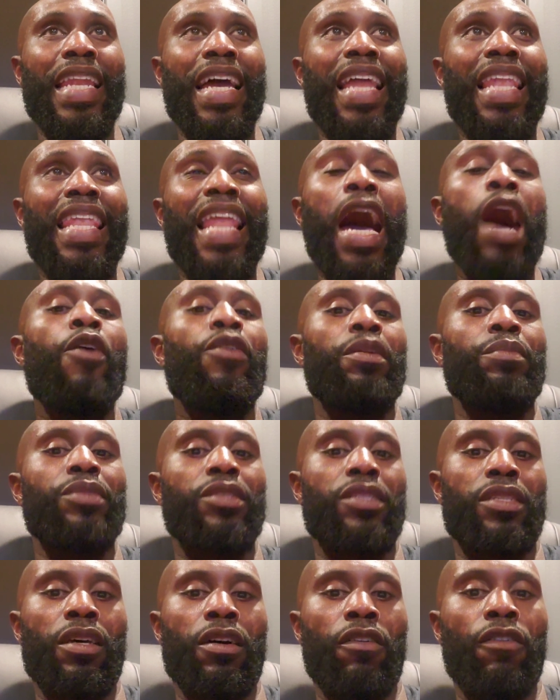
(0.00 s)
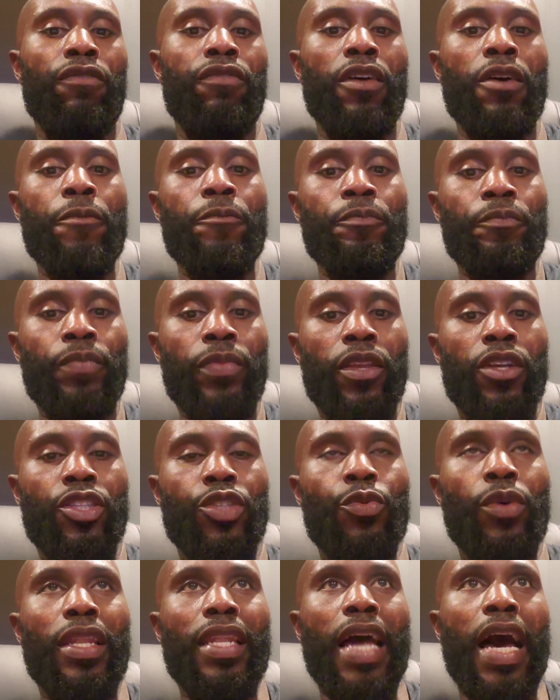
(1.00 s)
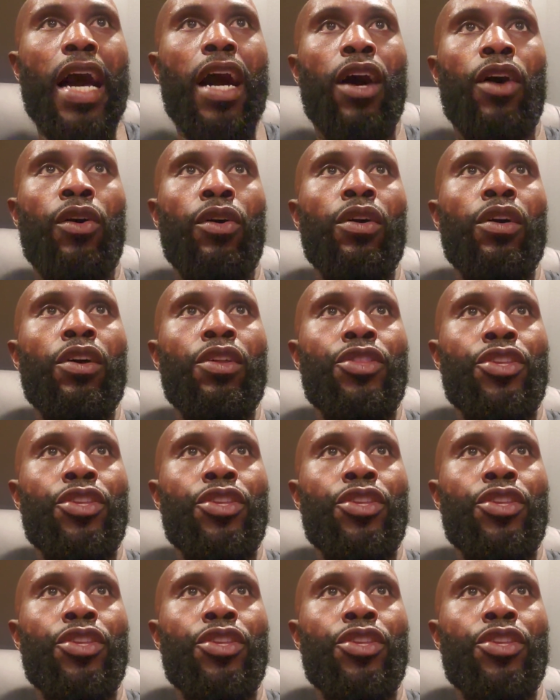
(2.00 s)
allowing himself to allow